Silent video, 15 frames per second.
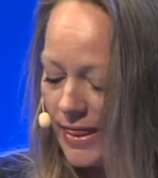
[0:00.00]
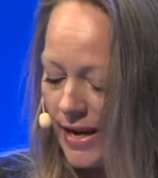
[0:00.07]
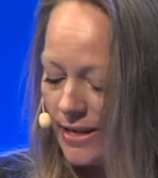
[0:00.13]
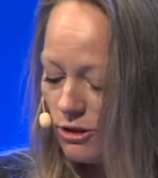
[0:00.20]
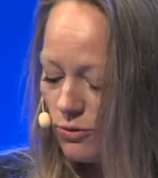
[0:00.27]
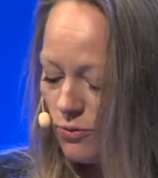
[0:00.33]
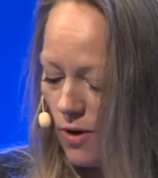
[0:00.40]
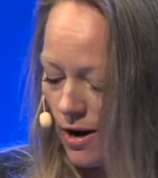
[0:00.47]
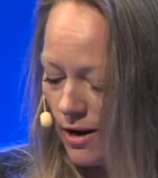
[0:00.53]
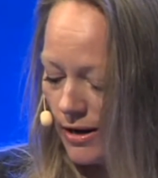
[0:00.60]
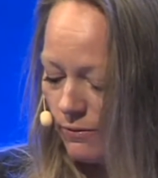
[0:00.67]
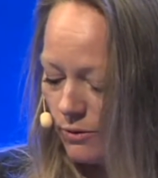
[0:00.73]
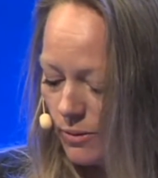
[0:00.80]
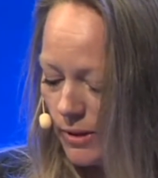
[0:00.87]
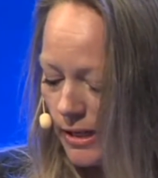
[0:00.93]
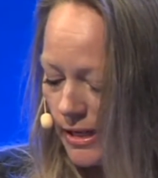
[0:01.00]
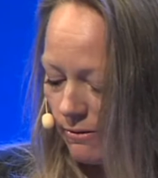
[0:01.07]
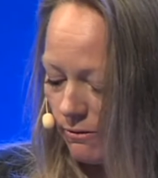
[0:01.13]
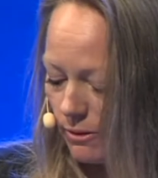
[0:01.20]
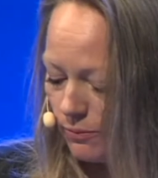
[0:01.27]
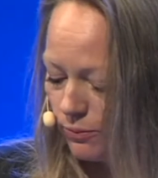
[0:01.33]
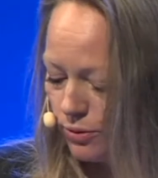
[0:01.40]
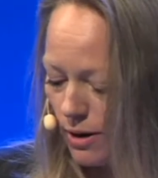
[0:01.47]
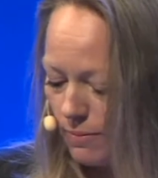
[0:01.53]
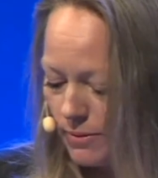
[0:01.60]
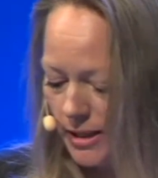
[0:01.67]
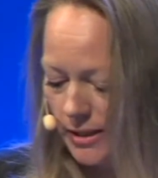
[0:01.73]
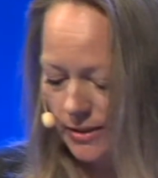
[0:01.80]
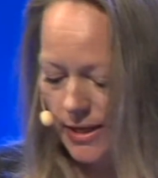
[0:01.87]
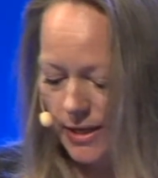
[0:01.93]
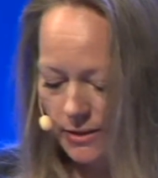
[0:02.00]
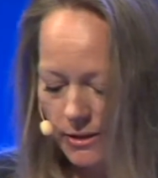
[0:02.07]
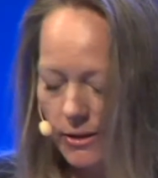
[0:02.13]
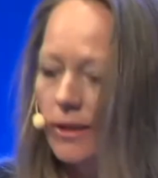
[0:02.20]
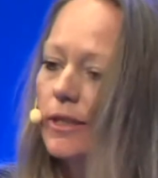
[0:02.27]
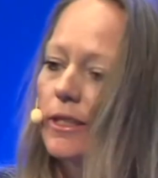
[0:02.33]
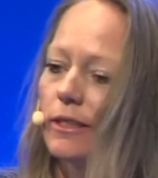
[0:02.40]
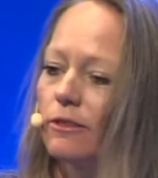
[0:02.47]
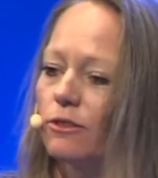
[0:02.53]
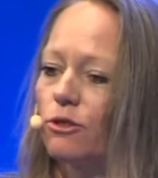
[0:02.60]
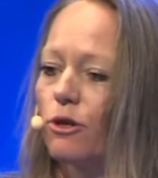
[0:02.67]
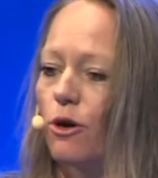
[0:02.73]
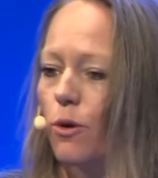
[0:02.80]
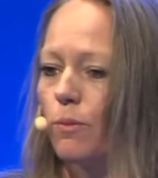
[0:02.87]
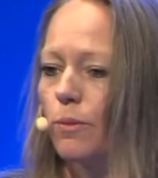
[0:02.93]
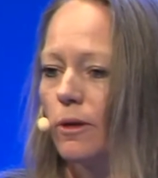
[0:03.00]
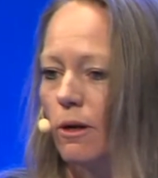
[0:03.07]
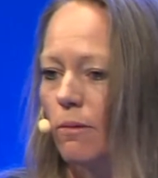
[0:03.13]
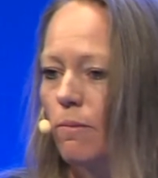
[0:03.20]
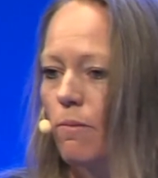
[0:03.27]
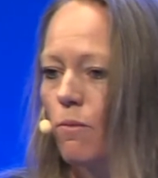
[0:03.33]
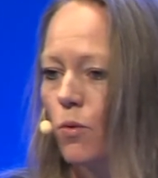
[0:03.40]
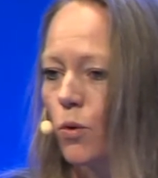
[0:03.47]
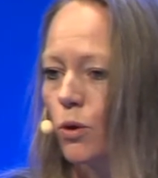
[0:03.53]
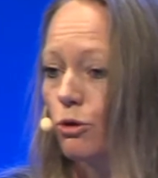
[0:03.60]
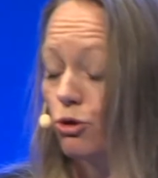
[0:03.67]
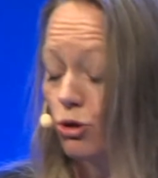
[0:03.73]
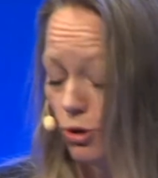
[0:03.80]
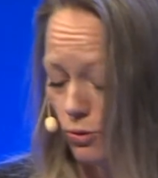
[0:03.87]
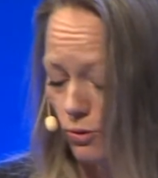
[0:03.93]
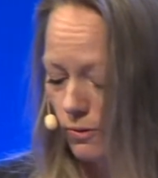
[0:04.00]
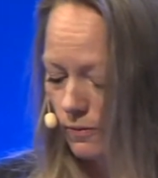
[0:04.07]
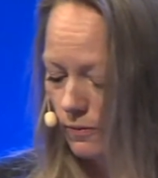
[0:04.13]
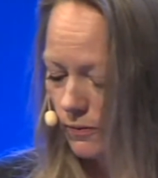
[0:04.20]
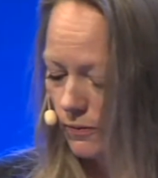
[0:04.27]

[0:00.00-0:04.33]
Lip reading: And that's why we believe the public sector needs to open up more too.